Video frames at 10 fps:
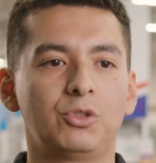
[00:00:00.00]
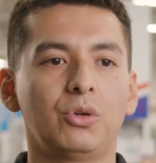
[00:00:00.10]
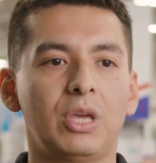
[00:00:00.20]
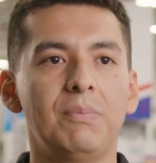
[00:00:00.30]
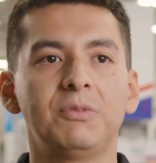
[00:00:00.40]

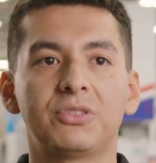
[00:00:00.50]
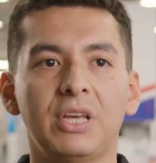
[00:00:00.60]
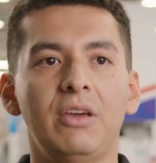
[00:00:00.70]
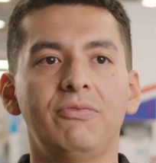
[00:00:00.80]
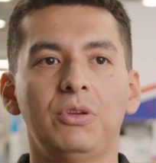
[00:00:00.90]
to keep
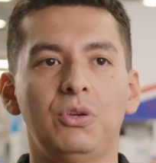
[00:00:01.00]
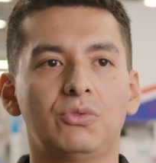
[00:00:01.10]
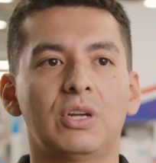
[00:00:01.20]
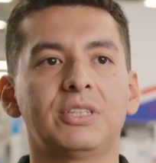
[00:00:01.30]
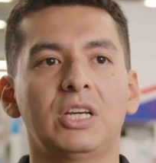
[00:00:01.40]
safe your
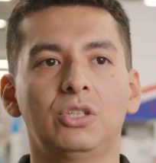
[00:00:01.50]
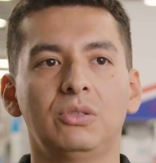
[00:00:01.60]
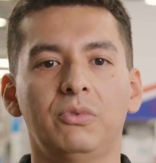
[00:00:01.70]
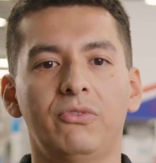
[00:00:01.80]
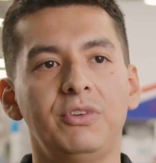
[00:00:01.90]

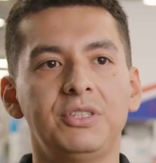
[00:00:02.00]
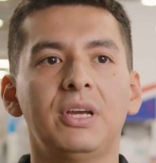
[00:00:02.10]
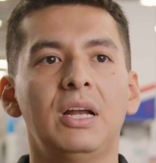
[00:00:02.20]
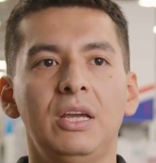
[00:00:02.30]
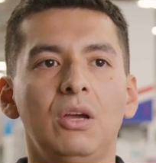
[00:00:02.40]
transaction
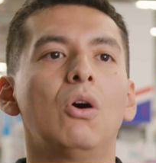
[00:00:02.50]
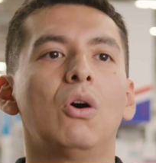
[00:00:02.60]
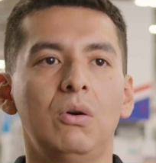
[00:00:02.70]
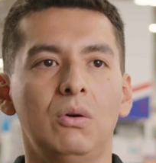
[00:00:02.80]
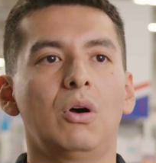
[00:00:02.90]
physically
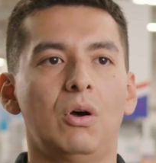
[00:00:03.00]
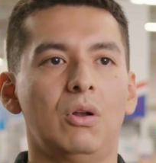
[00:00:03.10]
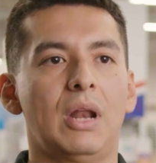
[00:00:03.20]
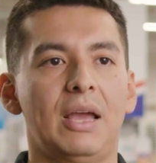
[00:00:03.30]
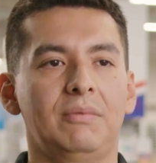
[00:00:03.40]
or
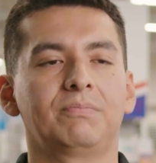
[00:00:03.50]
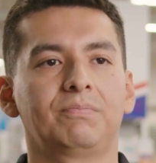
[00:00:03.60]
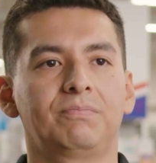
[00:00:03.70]
online